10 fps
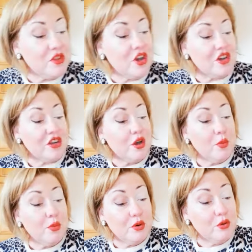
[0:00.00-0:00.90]
Now,
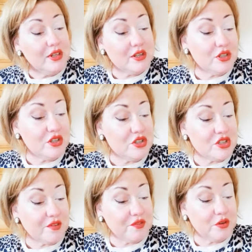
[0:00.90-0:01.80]
we're only going to
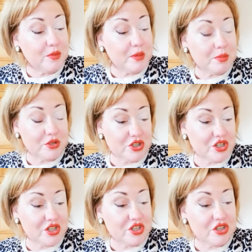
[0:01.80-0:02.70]
use a few wee
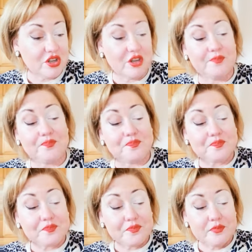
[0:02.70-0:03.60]
brushes. Now,
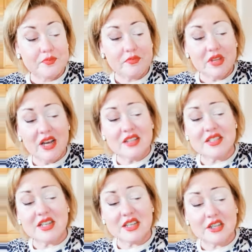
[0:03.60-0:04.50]
I'll
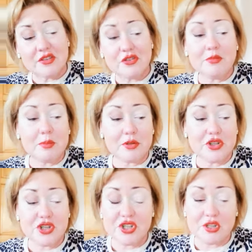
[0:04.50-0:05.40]
take you through my
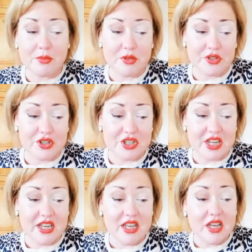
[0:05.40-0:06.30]
brushes some other
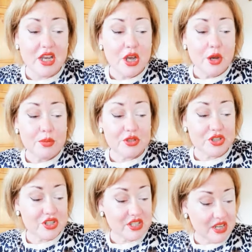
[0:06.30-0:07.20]
day. But
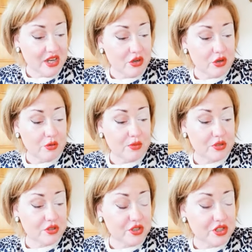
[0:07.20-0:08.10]
today, all we're
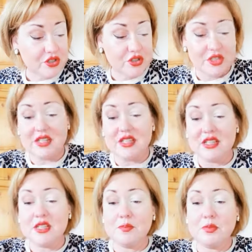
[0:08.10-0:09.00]
going to use is
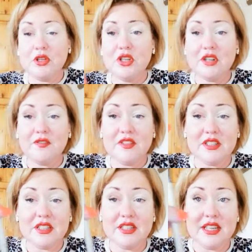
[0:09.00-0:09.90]
this beautiful
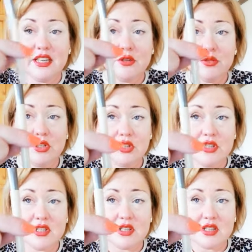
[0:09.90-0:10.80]
little Eco
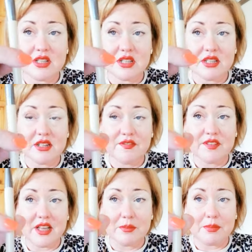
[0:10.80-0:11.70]
Tools. It's a little
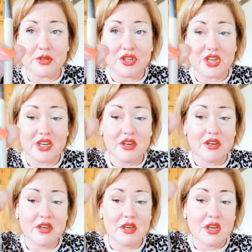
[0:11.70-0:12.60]
flat brush here